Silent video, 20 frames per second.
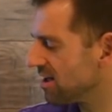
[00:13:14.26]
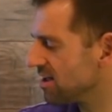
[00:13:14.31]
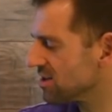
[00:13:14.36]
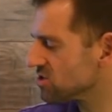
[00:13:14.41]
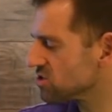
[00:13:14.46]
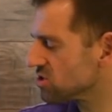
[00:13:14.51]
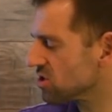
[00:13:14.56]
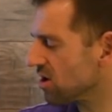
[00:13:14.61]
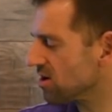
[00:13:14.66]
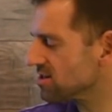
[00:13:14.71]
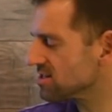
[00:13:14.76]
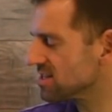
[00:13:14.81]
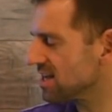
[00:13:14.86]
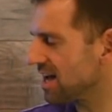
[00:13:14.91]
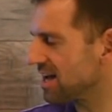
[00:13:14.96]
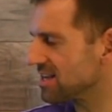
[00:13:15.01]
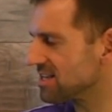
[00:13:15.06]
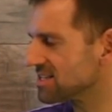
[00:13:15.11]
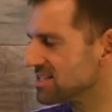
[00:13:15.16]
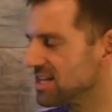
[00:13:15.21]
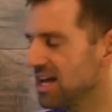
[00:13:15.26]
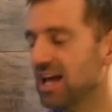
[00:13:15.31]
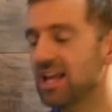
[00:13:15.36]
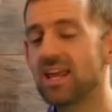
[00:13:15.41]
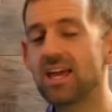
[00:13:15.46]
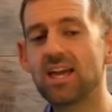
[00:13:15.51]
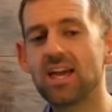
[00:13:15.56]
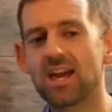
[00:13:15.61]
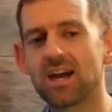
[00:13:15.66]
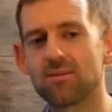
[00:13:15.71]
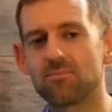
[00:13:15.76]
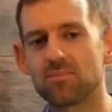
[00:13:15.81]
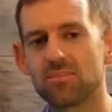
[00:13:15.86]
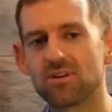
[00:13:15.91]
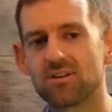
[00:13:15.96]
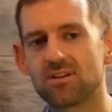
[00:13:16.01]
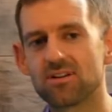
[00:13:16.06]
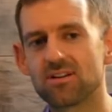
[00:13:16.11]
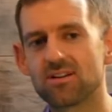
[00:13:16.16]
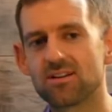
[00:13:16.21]
Starts at ten a m
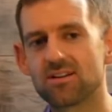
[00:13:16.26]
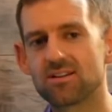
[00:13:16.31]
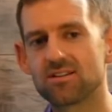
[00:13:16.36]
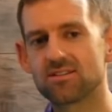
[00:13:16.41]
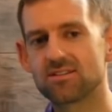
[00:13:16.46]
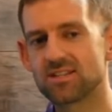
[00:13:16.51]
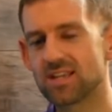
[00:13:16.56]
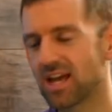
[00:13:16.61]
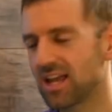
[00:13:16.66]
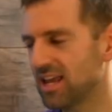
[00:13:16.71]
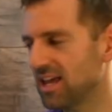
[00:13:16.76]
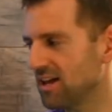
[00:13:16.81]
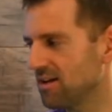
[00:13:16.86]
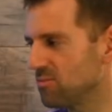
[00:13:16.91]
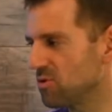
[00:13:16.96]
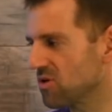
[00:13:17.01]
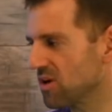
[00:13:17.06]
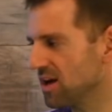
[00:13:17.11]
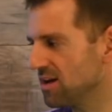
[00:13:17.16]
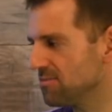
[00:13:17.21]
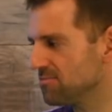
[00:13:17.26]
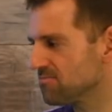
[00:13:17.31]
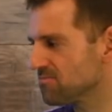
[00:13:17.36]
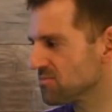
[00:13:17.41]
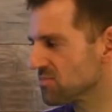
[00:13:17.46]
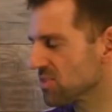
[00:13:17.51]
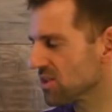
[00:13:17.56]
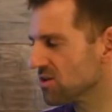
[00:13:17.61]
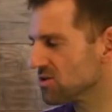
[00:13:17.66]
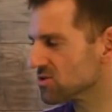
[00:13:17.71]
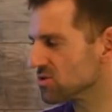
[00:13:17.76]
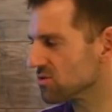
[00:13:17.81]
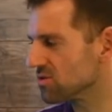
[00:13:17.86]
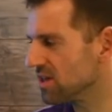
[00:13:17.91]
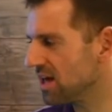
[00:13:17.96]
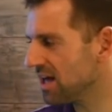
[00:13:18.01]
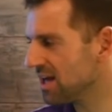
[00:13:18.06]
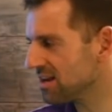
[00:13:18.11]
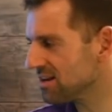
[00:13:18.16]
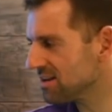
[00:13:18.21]
ten a m, okay? So
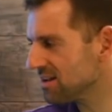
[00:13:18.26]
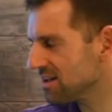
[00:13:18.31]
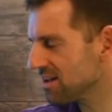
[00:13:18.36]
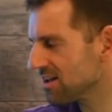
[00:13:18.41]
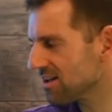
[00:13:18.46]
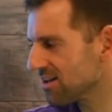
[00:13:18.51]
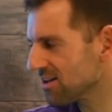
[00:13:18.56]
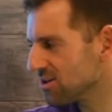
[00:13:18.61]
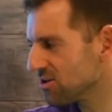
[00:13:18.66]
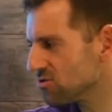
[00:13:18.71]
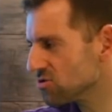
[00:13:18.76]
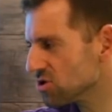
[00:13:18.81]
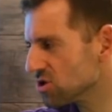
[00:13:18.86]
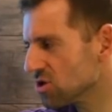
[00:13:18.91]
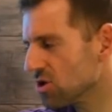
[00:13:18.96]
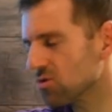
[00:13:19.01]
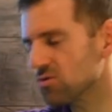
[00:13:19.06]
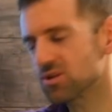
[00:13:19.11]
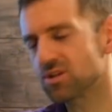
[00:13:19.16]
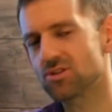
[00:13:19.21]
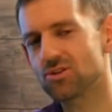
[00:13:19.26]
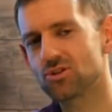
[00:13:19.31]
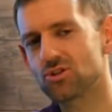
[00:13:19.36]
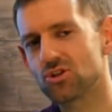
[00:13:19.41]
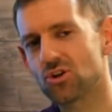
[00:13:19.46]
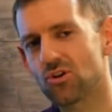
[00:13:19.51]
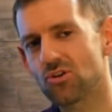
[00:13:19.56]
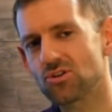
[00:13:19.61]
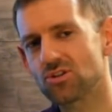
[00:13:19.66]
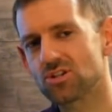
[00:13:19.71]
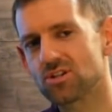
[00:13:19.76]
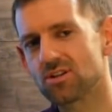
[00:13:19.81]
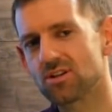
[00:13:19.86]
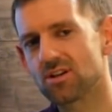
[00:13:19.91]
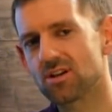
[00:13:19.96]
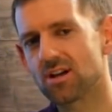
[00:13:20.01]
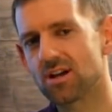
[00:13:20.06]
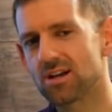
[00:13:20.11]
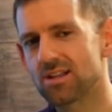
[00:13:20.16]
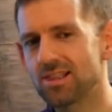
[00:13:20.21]
then you should go to the church
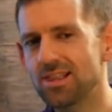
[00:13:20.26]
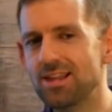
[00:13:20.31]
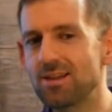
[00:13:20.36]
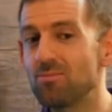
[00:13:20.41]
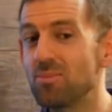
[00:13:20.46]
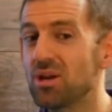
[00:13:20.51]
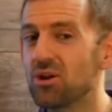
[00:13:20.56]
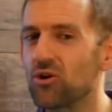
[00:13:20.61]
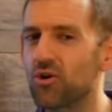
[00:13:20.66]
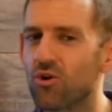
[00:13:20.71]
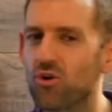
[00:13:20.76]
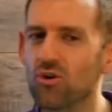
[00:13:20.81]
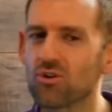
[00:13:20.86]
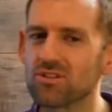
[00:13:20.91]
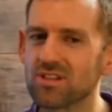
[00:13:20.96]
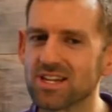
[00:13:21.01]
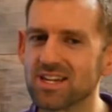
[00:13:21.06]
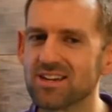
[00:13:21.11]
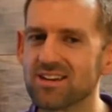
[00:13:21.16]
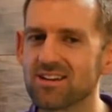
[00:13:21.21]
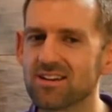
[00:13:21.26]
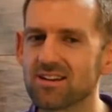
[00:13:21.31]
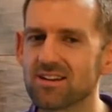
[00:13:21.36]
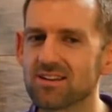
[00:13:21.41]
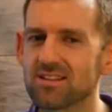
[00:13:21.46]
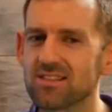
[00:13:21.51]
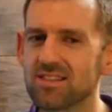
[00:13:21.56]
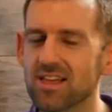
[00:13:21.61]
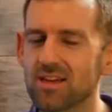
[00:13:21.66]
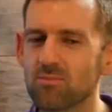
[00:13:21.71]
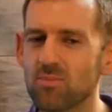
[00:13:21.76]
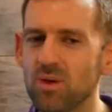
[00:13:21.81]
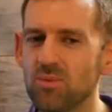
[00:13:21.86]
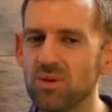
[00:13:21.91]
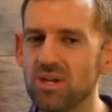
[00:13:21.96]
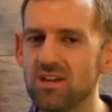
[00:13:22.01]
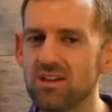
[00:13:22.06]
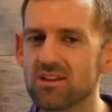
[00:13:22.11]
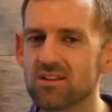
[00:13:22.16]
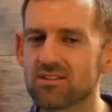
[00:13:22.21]
a little bit early, like
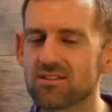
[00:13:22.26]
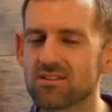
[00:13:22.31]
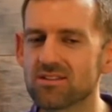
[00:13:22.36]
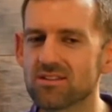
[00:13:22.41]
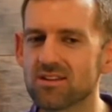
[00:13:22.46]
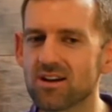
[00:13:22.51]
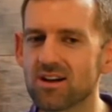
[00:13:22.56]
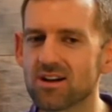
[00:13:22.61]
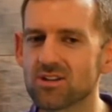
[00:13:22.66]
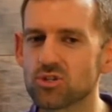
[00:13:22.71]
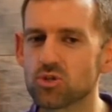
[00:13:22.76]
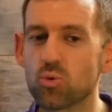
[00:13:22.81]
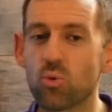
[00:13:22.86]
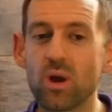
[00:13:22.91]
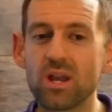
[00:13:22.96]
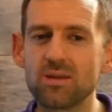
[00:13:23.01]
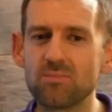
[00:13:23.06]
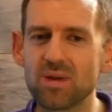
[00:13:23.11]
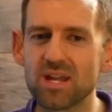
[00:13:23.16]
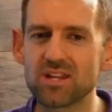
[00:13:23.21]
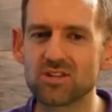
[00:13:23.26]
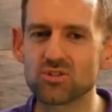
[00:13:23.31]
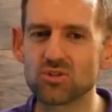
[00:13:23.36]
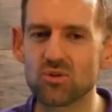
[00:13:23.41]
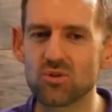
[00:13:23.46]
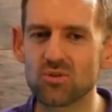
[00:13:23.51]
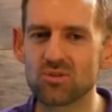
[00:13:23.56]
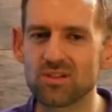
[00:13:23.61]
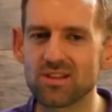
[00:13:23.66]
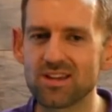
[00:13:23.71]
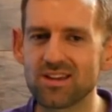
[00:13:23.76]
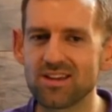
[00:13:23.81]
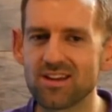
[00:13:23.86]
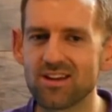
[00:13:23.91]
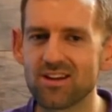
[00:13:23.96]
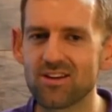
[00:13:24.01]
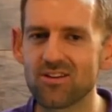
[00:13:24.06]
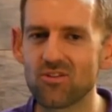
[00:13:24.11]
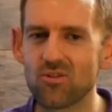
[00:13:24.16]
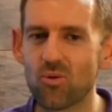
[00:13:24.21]
maybe uh, twenty minutes early
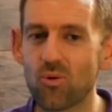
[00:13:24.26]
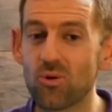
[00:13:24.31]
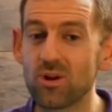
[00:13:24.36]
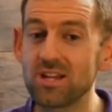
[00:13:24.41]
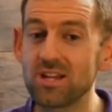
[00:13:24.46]
or